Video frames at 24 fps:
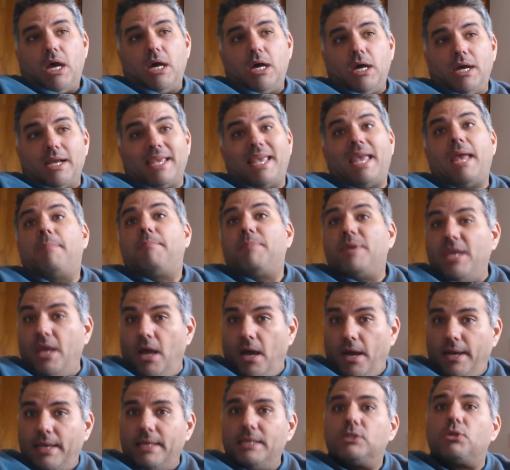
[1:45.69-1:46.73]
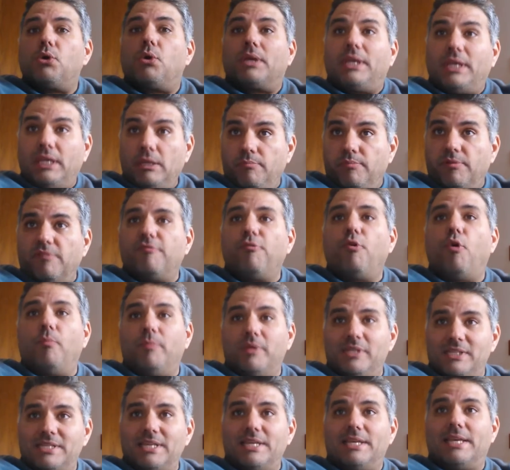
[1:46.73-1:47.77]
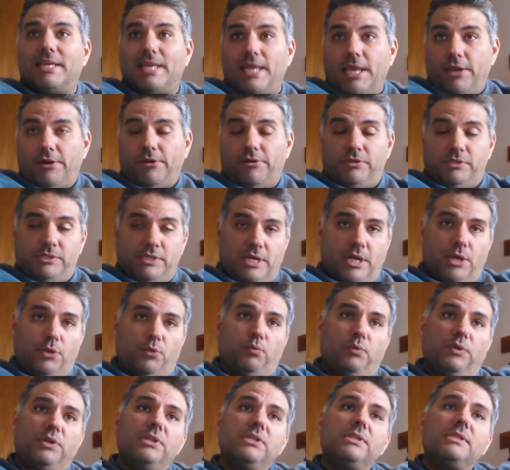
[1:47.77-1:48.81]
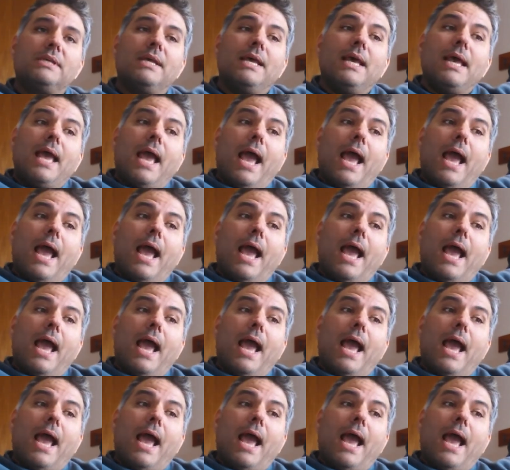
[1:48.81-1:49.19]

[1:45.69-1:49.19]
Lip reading: KPIs or key performance indicators in other words,